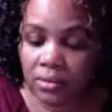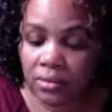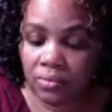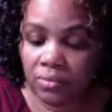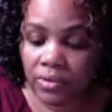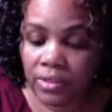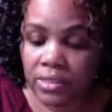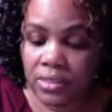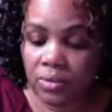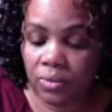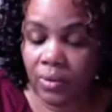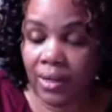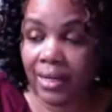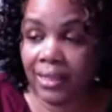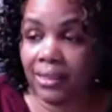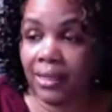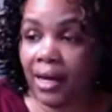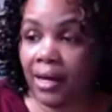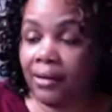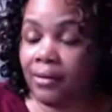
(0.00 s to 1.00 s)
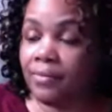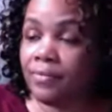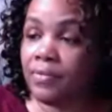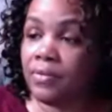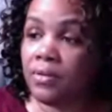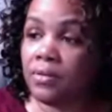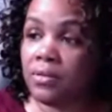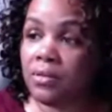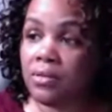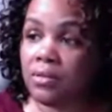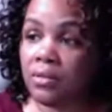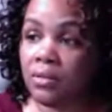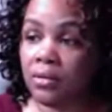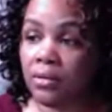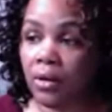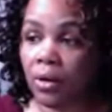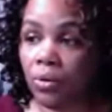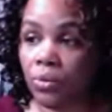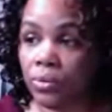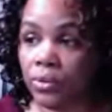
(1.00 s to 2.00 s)
the reason why a lot of
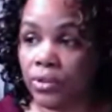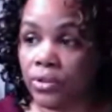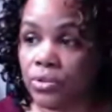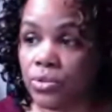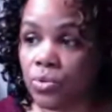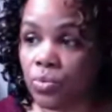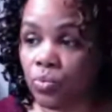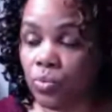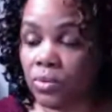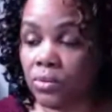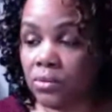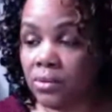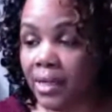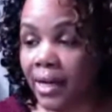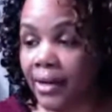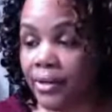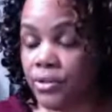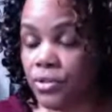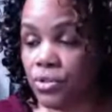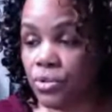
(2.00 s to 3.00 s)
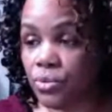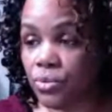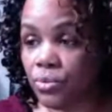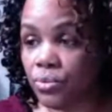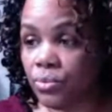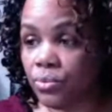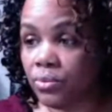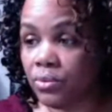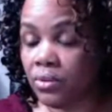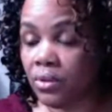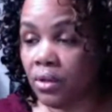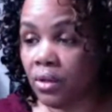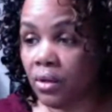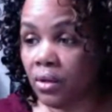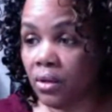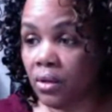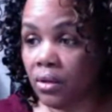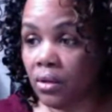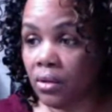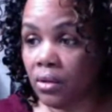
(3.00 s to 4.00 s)
owners will not do
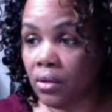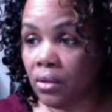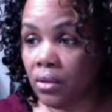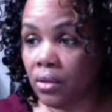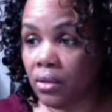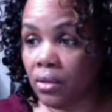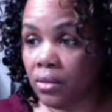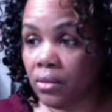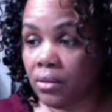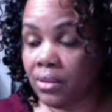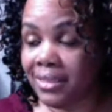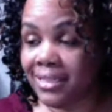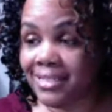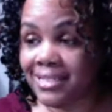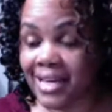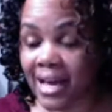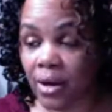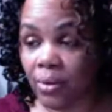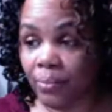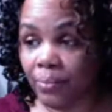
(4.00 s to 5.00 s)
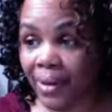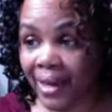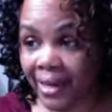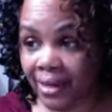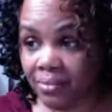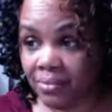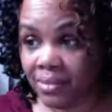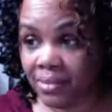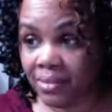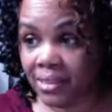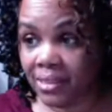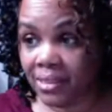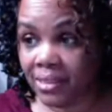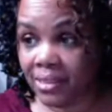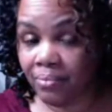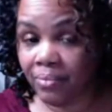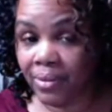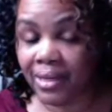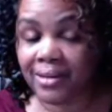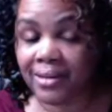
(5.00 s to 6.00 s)
the down payment,
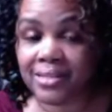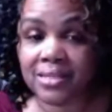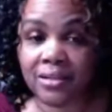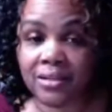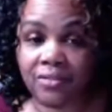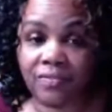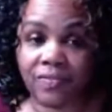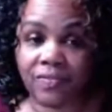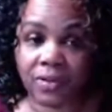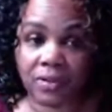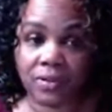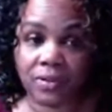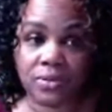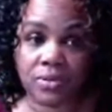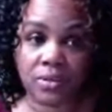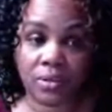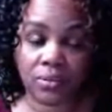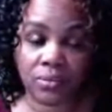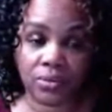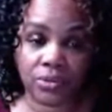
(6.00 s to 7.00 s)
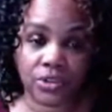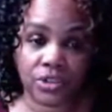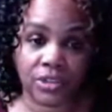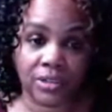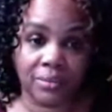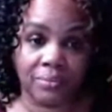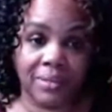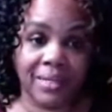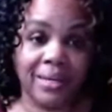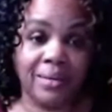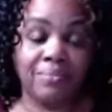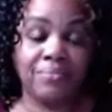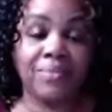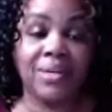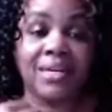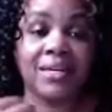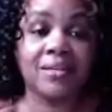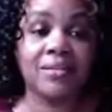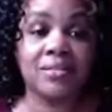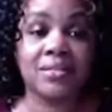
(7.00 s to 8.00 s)
because it infers ownership. It
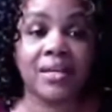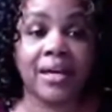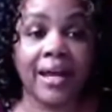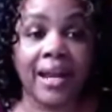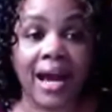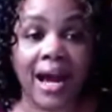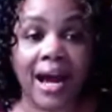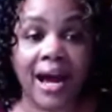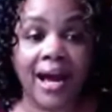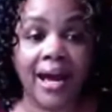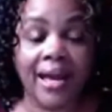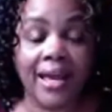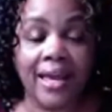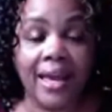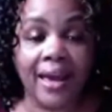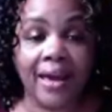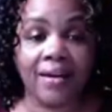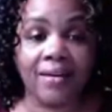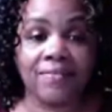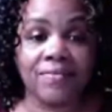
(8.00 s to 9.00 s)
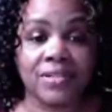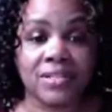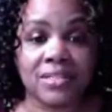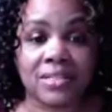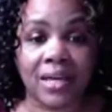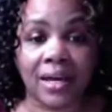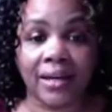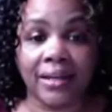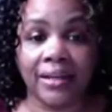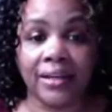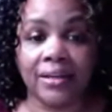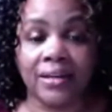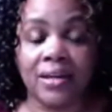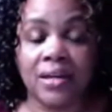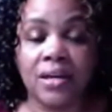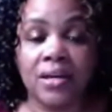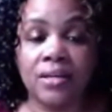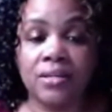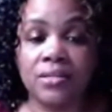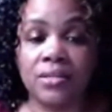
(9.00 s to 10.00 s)
means that I have decided
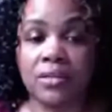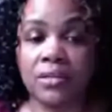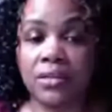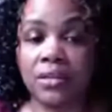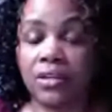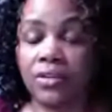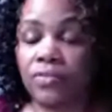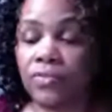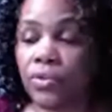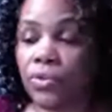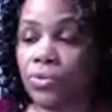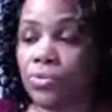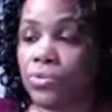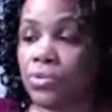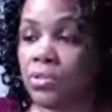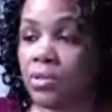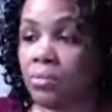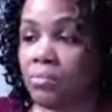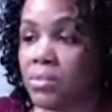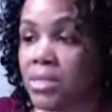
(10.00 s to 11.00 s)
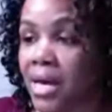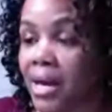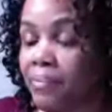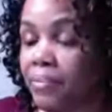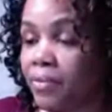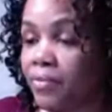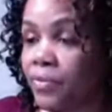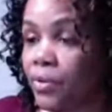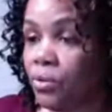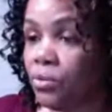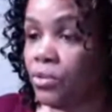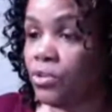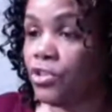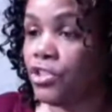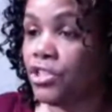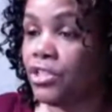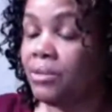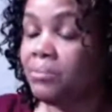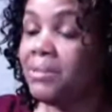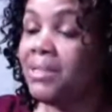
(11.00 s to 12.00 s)
to give you some type of
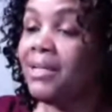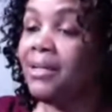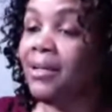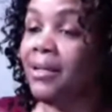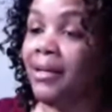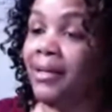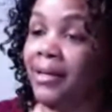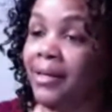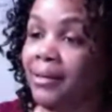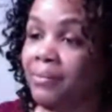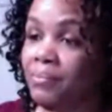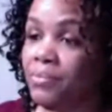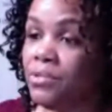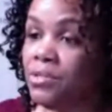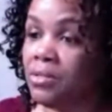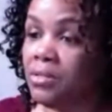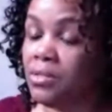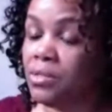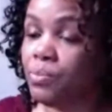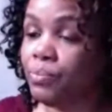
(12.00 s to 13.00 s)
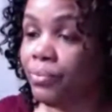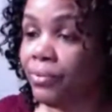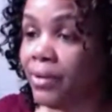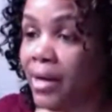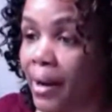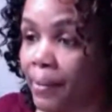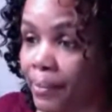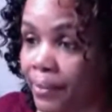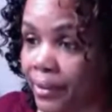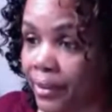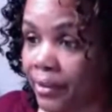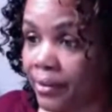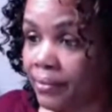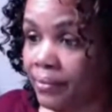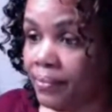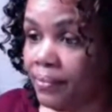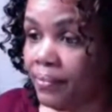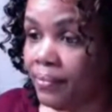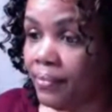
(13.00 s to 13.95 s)
ownership claim to this property.